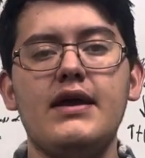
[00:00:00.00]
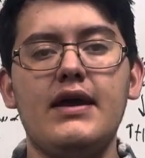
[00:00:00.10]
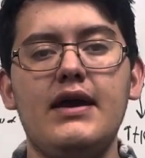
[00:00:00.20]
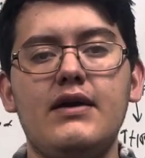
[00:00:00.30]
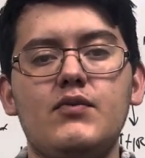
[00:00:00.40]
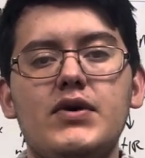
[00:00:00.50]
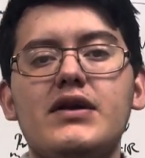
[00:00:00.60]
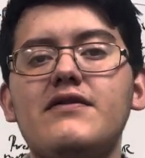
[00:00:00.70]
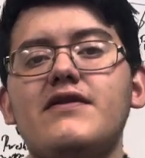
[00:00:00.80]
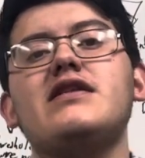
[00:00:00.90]
And we can
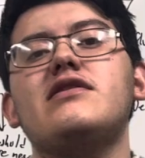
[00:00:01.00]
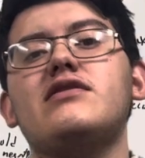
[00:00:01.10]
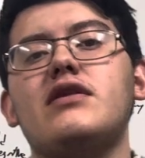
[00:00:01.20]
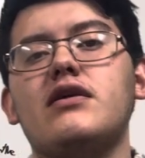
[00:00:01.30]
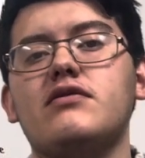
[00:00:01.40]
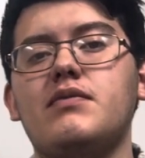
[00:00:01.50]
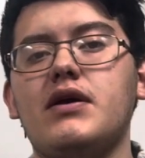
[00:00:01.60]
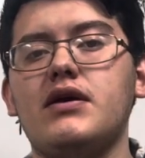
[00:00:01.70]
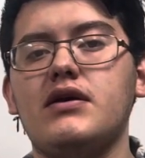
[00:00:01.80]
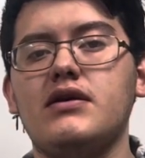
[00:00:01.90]
affect these things
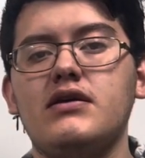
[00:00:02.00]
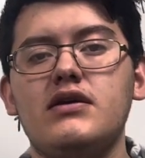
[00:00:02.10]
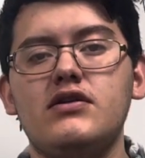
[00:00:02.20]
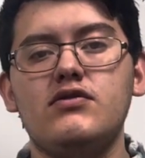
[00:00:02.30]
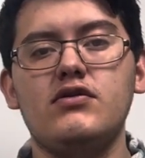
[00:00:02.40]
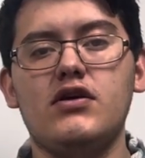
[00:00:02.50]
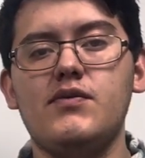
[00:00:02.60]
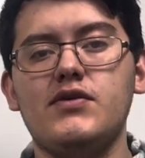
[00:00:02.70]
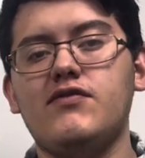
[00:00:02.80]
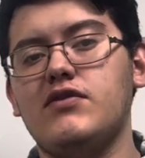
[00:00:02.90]
by doing a
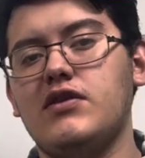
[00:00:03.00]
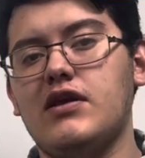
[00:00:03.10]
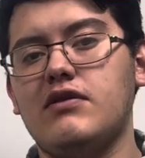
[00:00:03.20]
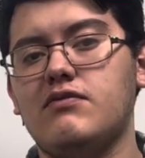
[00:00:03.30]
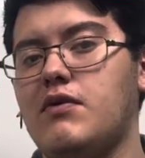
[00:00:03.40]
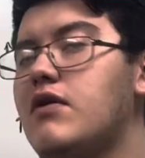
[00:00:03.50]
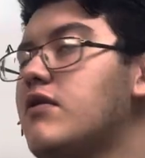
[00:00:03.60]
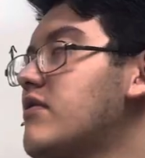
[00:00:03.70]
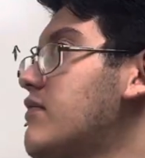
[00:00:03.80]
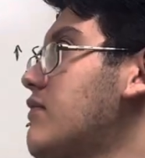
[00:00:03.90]
couple different things. Well,
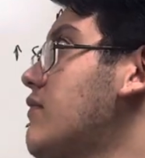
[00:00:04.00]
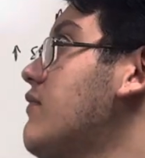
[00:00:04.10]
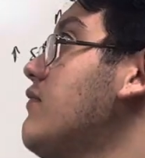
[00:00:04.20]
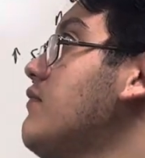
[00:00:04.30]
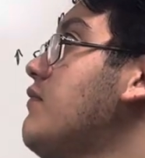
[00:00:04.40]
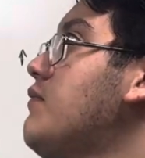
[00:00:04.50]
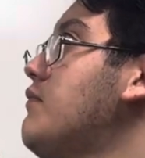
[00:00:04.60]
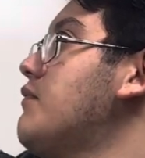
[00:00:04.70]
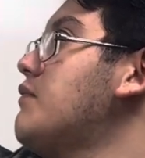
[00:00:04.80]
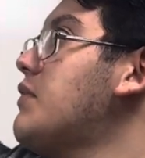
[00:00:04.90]

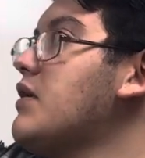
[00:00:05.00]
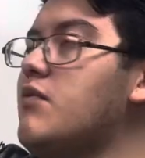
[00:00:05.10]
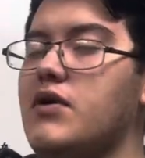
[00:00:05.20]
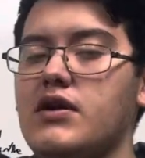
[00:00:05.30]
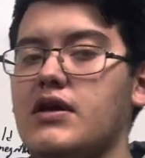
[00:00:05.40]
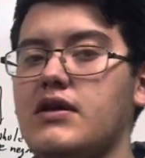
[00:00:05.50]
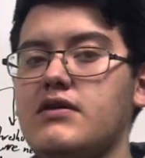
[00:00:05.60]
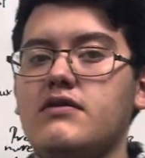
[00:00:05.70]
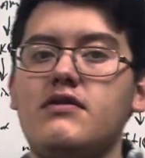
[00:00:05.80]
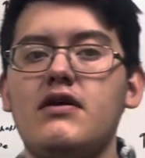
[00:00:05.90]
big one
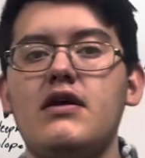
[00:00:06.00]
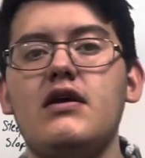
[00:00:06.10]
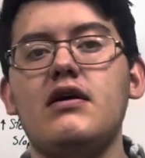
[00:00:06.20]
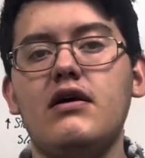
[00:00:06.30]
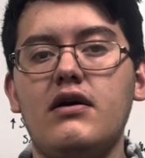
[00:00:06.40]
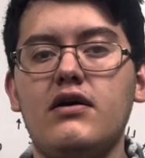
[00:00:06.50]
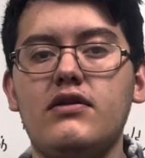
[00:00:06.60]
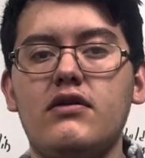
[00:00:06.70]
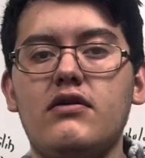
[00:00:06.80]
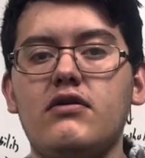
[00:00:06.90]
is
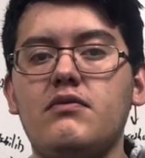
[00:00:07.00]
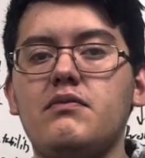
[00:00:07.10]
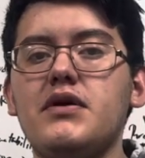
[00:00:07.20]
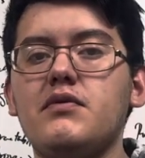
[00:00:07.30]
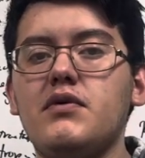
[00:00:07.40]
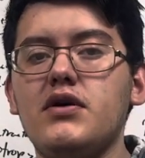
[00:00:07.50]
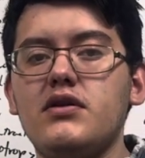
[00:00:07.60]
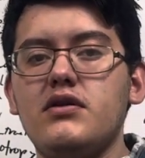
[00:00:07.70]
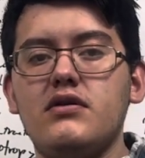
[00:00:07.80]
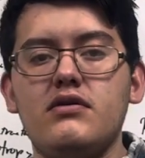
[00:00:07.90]
the B1
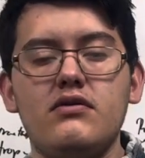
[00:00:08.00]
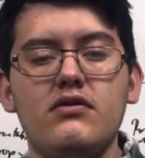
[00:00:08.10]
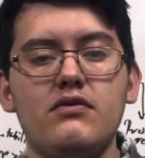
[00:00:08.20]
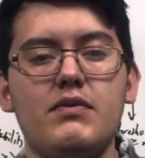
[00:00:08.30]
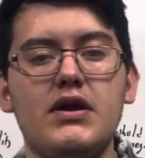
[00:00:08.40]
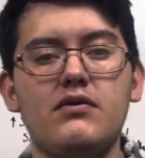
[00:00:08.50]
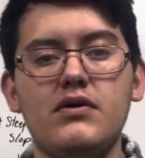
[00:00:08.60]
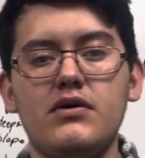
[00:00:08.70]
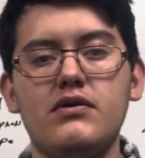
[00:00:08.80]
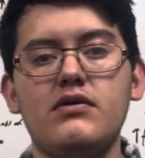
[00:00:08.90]
or beta
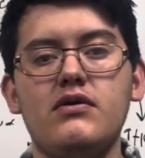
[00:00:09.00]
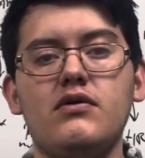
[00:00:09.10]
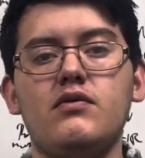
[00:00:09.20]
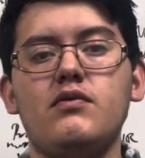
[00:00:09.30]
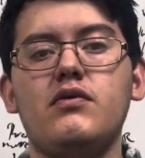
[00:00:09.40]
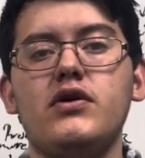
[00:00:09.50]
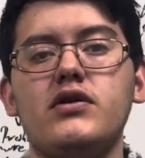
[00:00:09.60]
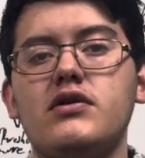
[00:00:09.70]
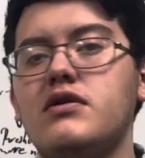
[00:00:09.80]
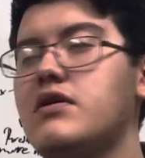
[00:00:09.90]
1